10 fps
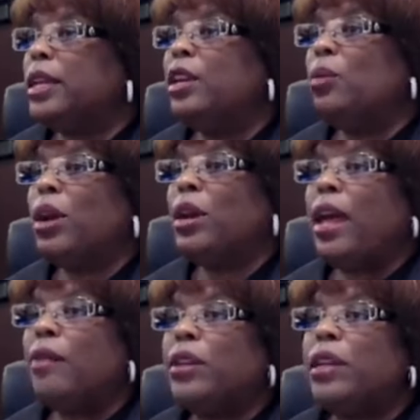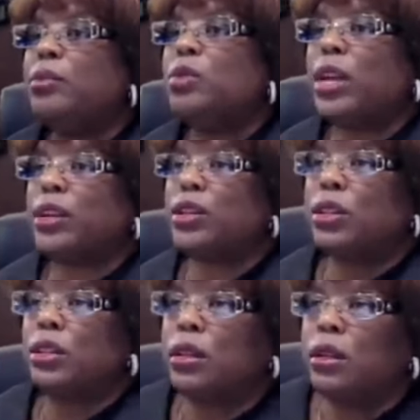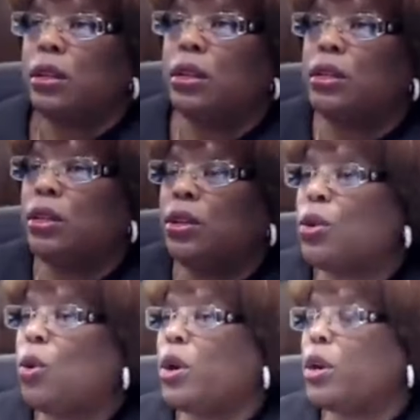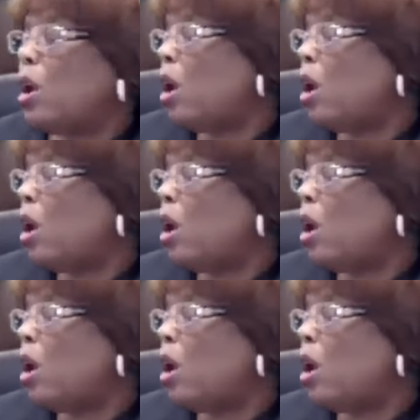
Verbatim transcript: anyone have any objection to the court